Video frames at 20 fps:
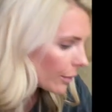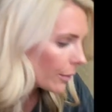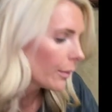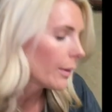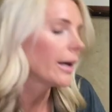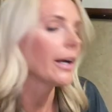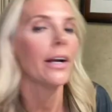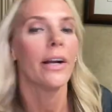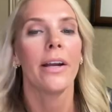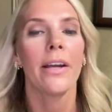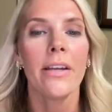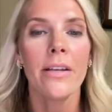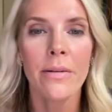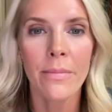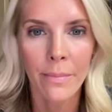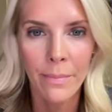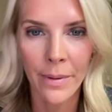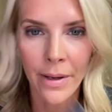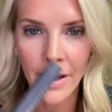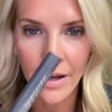wear
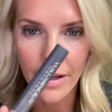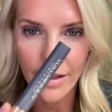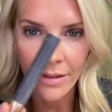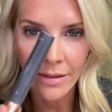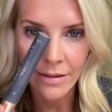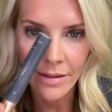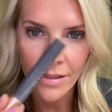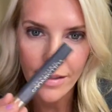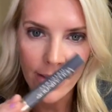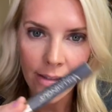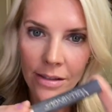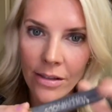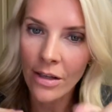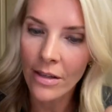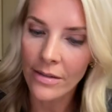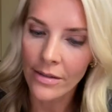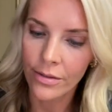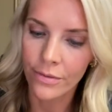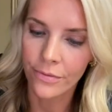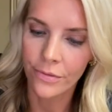it, but this is
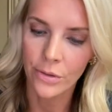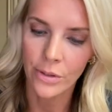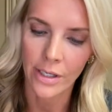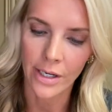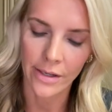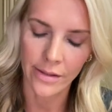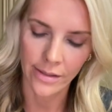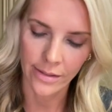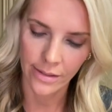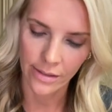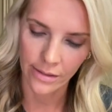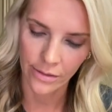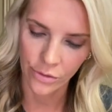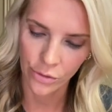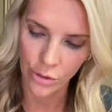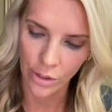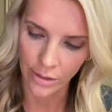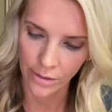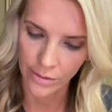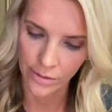not Sephora, this is
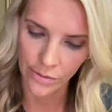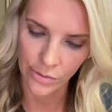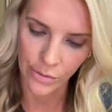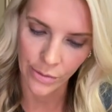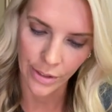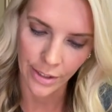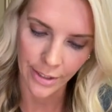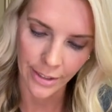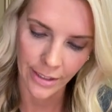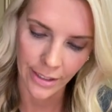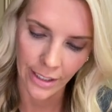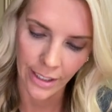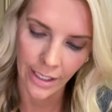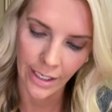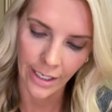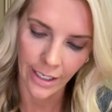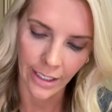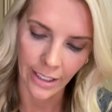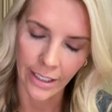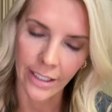drugstore,
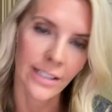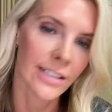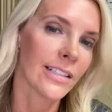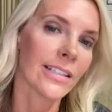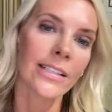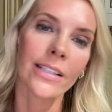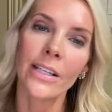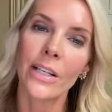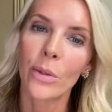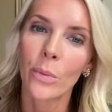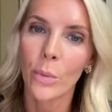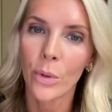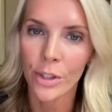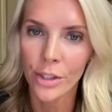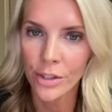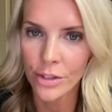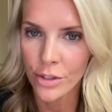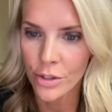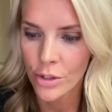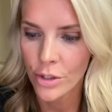and it
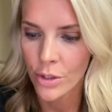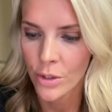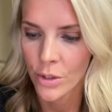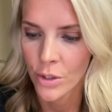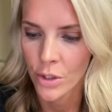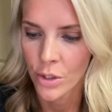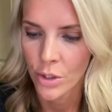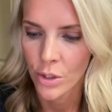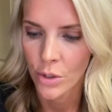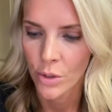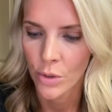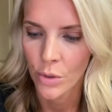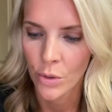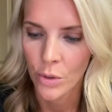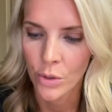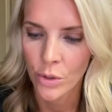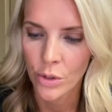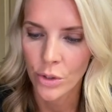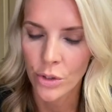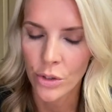works
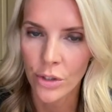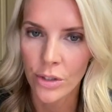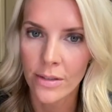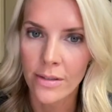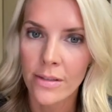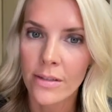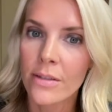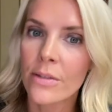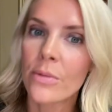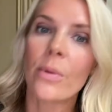just as